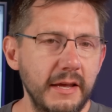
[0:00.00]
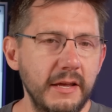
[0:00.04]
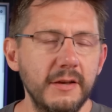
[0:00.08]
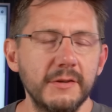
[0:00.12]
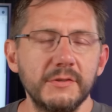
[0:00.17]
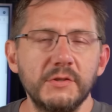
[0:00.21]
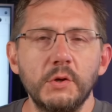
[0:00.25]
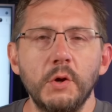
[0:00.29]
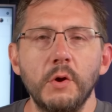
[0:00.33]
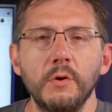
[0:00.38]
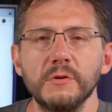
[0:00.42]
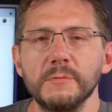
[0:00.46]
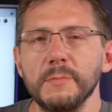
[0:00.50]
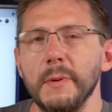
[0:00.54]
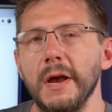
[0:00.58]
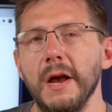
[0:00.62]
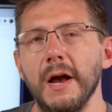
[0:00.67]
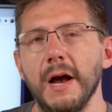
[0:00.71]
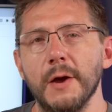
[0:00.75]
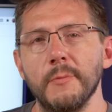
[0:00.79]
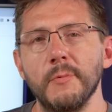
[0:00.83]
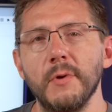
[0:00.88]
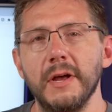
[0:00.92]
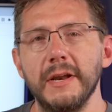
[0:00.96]
He also goes by
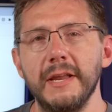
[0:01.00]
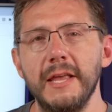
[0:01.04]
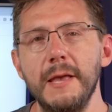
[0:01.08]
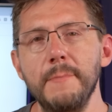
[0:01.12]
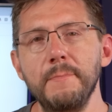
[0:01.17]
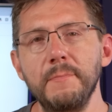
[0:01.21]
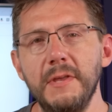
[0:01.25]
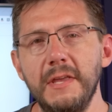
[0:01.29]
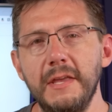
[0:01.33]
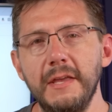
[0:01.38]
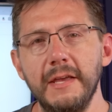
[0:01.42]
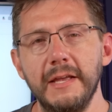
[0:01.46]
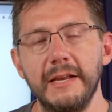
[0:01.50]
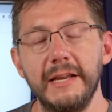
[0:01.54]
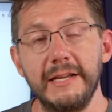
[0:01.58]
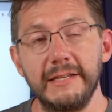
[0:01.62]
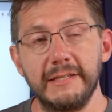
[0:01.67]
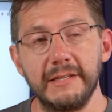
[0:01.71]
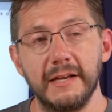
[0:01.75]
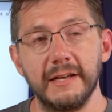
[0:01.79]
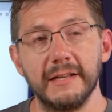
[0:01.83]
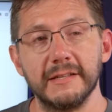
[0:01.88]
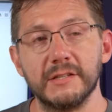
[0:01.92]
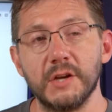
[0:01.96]
Hot Rod Hippie, and he
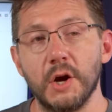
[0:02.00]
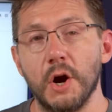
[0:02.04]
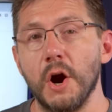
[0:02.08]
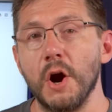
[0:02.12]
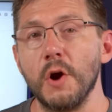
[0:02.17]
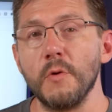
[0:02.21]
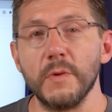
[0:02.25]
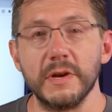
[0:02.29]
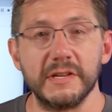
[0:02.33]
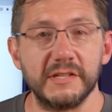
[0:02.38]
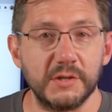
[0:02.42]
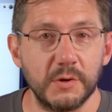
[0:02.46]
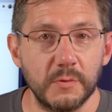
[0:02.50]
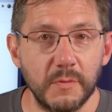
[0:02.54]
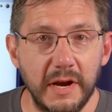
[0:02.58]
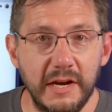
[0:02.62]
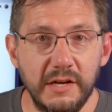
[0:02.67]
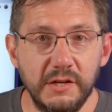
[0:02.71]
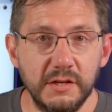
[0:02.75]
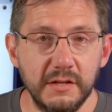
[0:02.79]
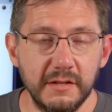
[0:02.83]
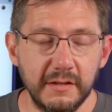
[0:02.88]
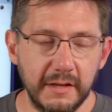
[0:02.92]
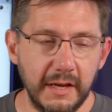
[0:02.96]
does car
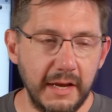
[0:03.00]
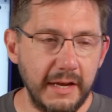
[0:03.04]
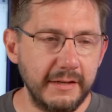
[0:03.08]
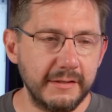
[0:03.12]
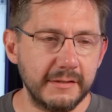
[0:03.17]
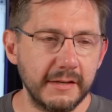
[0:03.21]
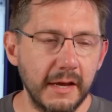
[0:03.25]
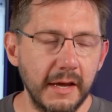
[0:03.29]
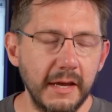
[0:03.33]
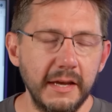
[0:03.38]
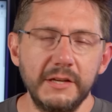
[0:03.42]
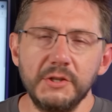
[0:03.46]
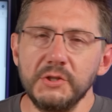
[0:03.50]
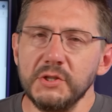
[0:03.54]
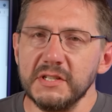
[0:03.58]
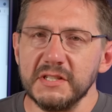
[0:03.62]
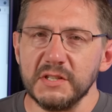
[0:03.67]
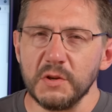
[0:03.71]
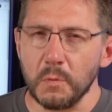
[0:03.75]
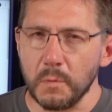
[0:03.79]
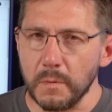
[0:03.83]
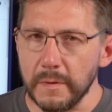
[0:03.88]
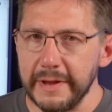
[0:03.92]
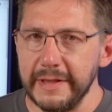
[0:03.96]
restoration things. He's
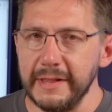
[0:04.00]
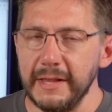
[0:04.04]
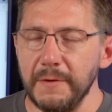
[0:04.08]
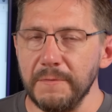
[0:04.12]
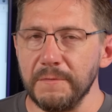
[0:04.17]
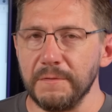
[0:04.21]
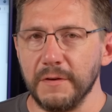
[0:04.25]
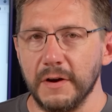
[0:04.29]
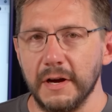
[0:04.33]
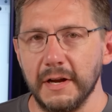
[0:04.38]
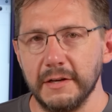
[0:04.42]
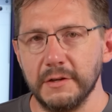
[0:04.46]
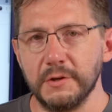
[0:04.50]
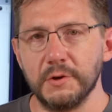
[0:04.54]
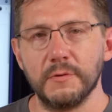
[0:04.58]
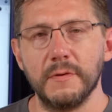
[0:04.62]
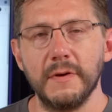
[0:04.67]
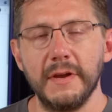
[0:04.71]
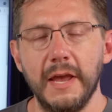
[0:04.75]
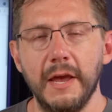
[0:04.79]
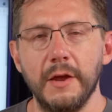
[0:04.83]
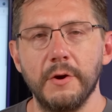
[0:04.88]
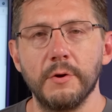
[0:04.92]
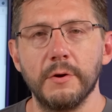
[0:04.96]
just a really fun
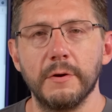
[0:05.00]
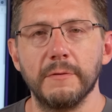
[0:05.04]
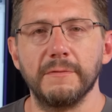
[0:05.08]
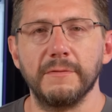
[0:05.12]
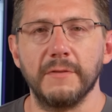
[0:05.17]
creator to